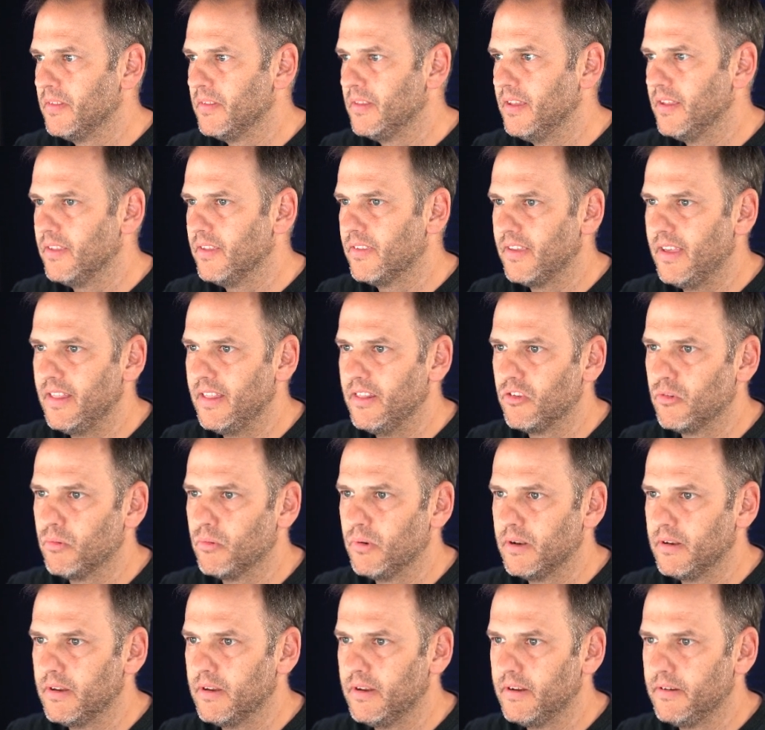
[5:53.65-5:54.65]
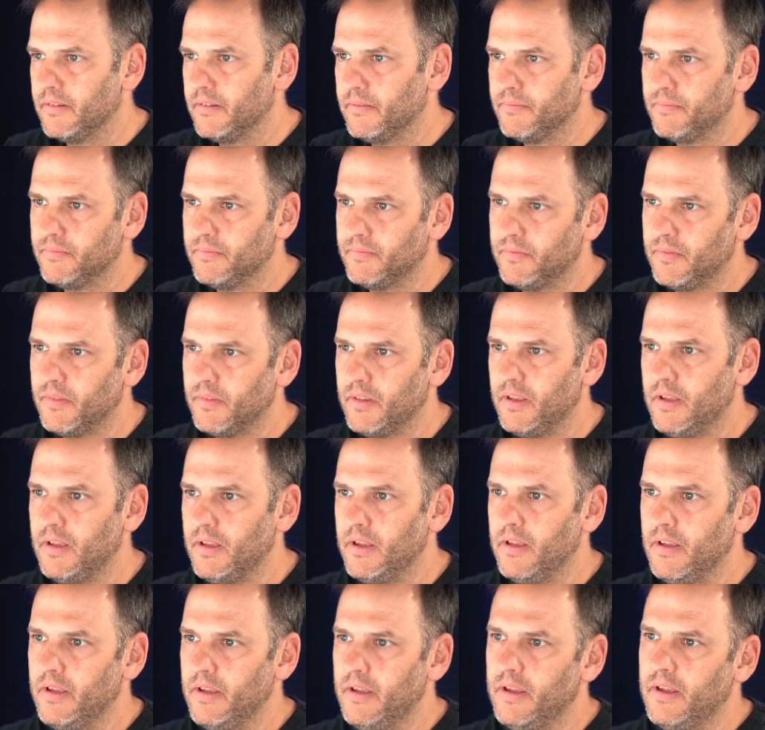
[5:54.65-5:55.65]
Let's say this one here.
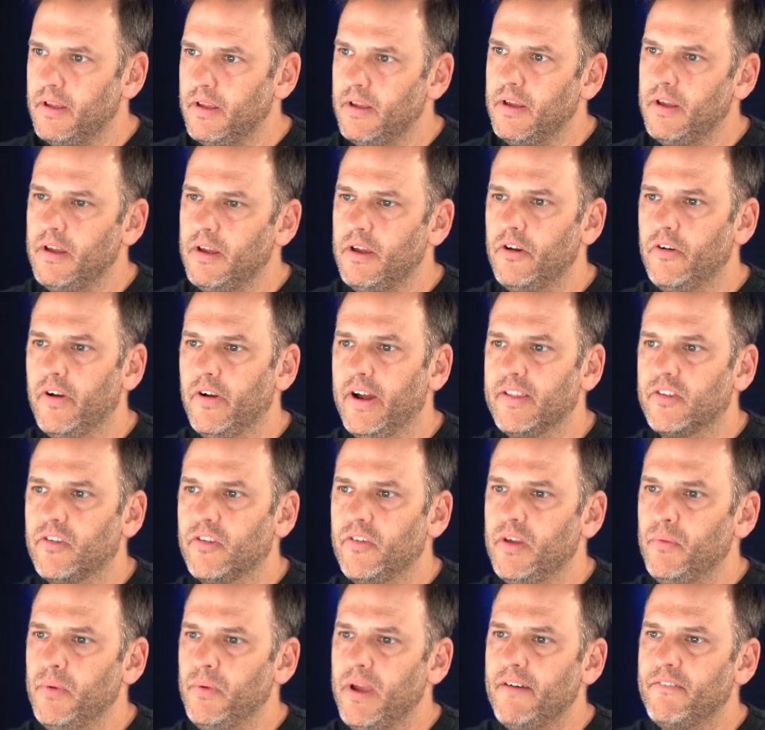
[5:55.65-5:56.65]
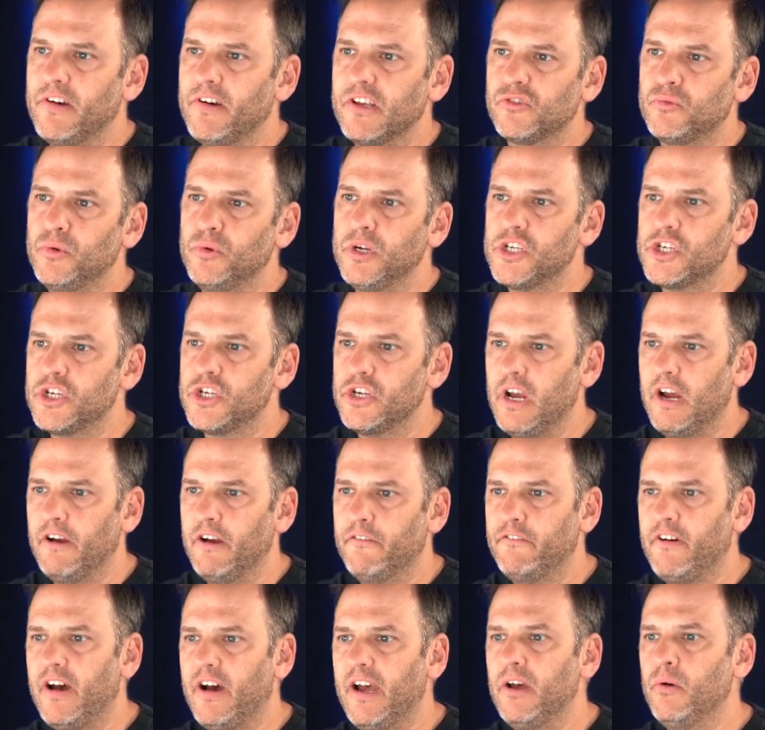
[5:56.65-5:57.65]
Right, so there we have our switch, our
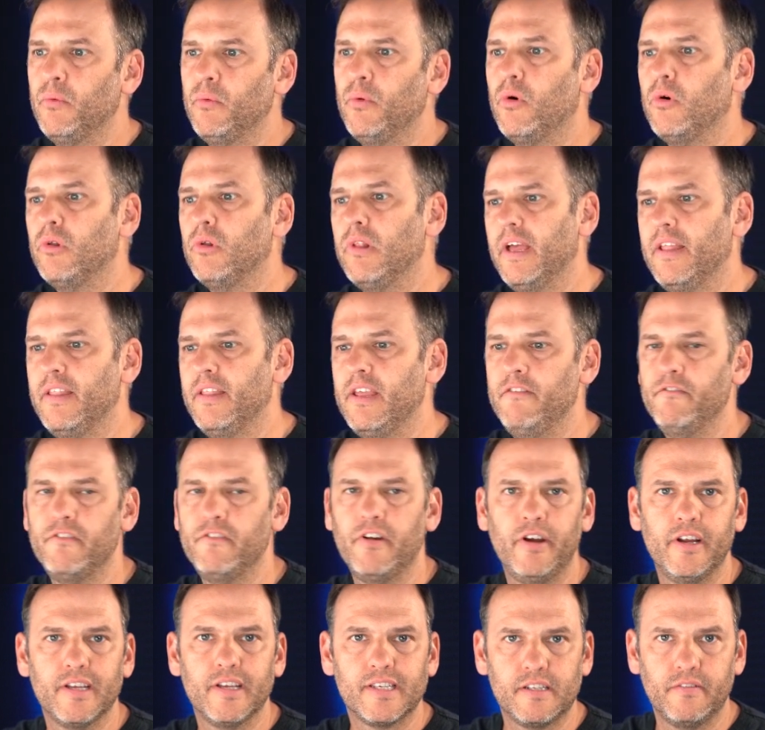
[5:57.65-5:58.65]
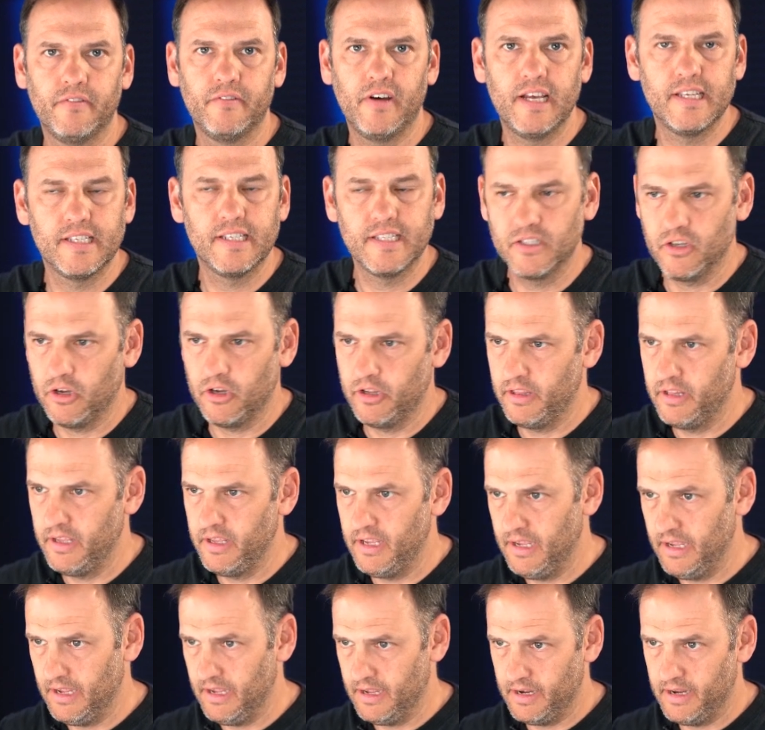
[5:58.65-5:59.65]
firewall, and then various devices on
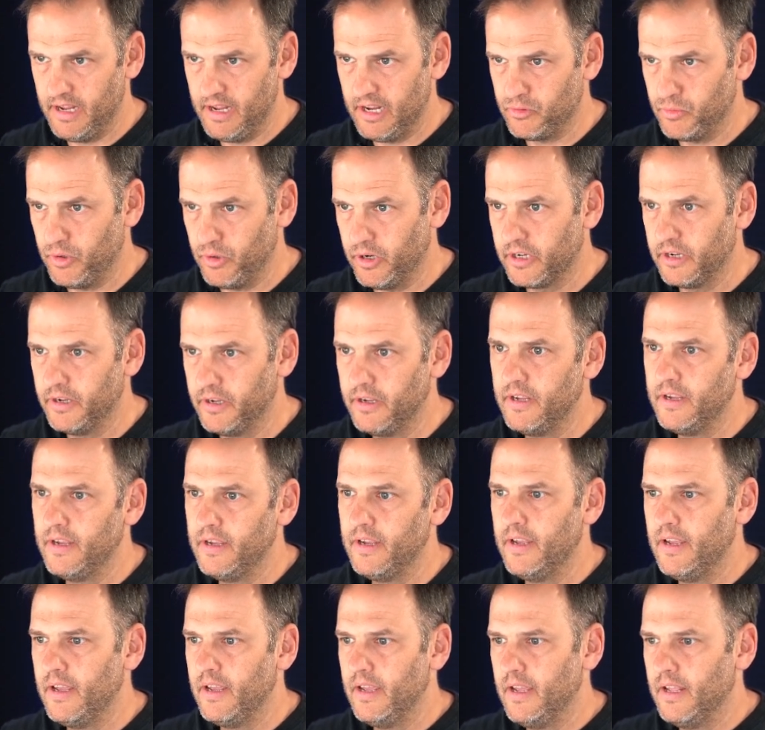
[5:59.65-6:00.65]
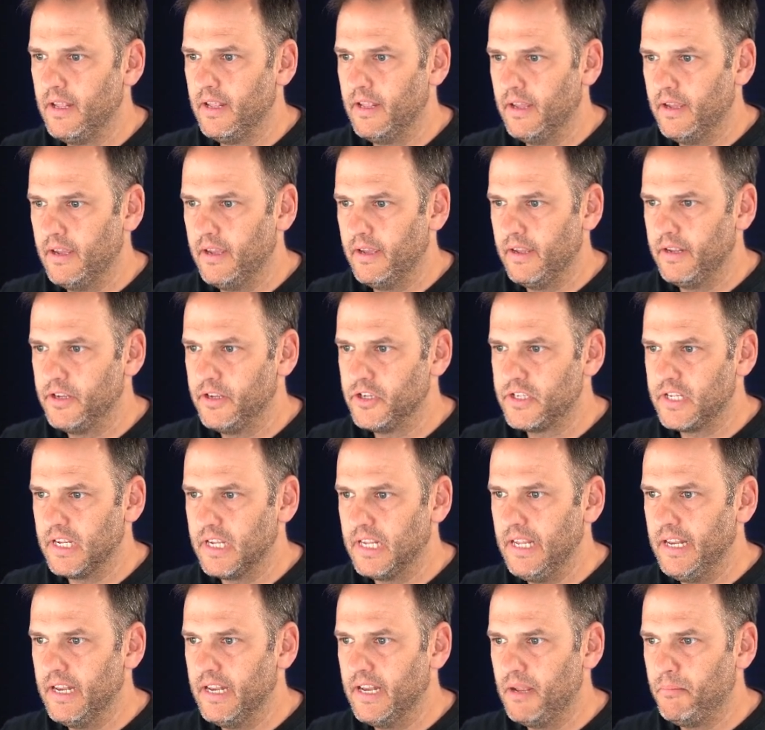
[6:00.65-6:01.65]
the network. Just to
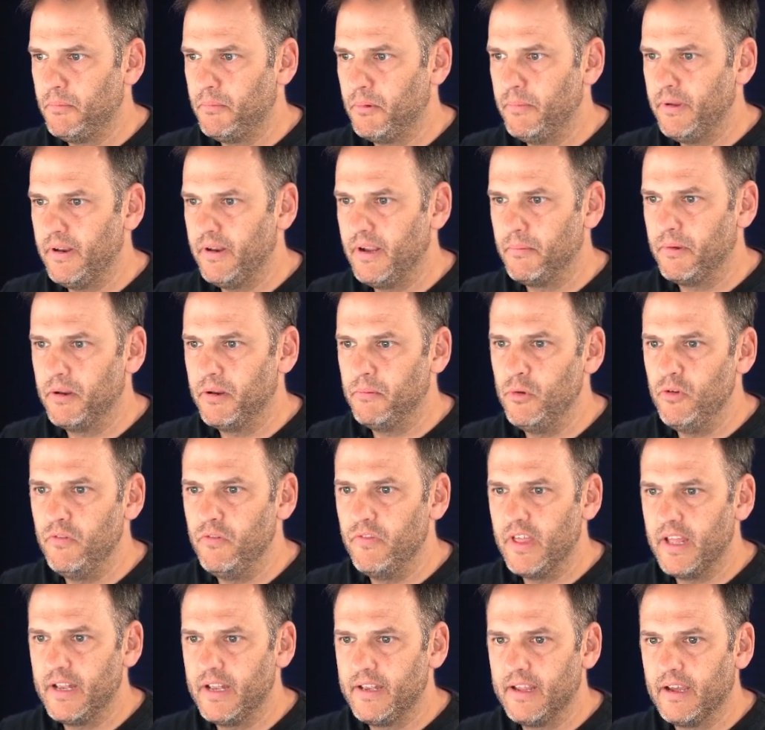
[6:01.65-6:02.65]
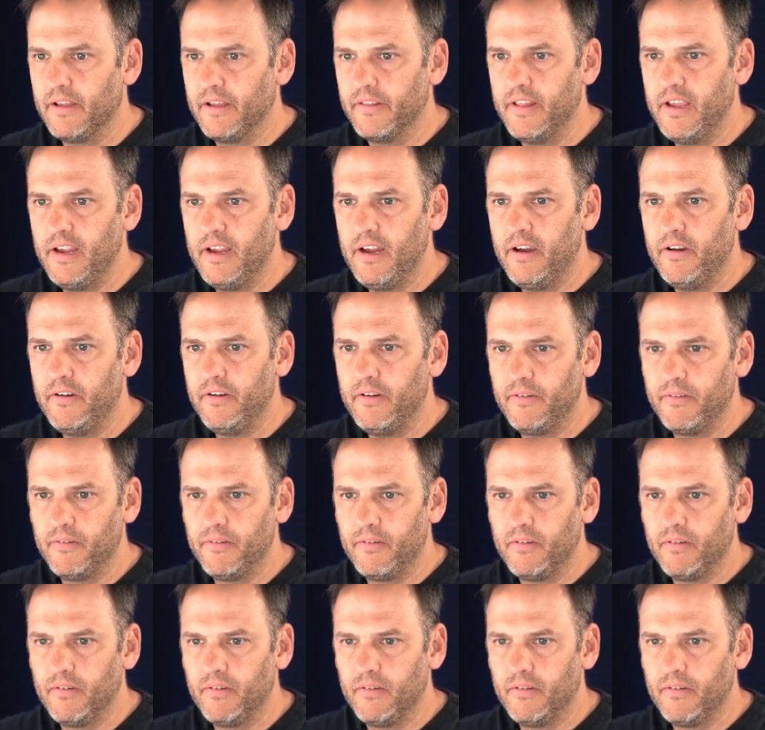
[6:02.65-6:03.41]
clean it up a bit, I'm going to move that down there.